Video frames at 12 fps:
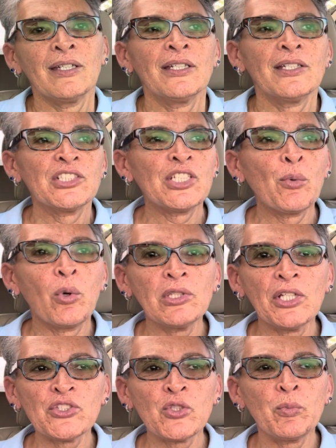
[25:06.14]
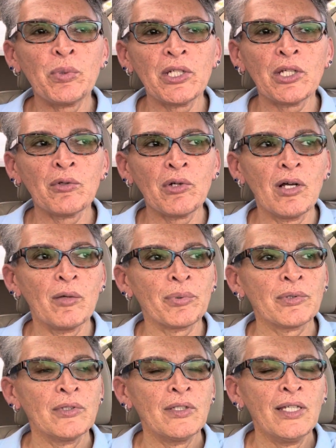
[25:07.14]
she won't let you pick her up.
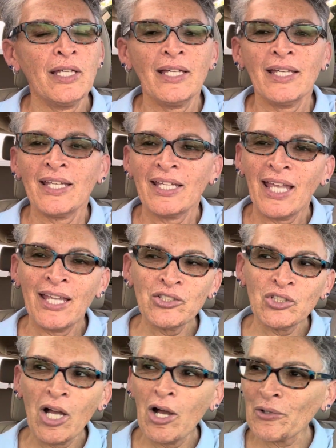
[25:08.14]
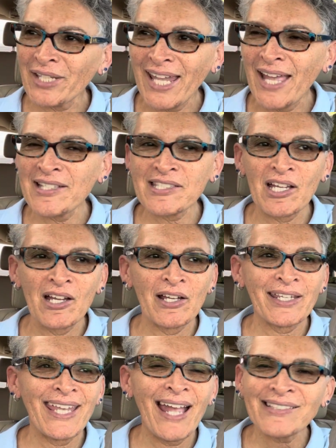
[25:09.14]
And you know how cats are.
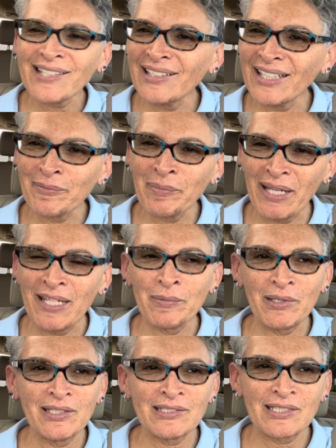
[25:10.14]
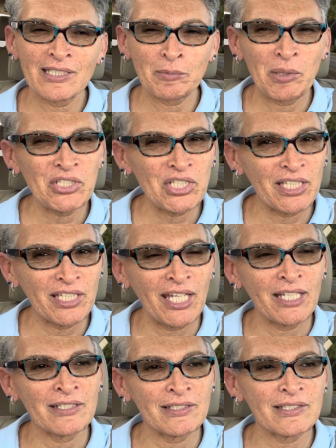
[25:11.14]
Cats are like babies, especially
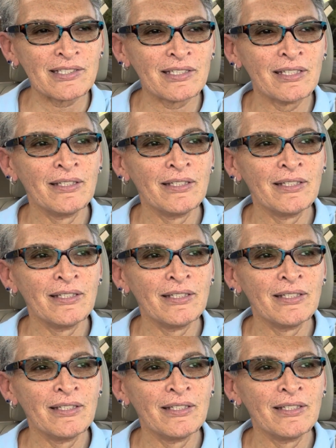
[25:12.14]
kittens.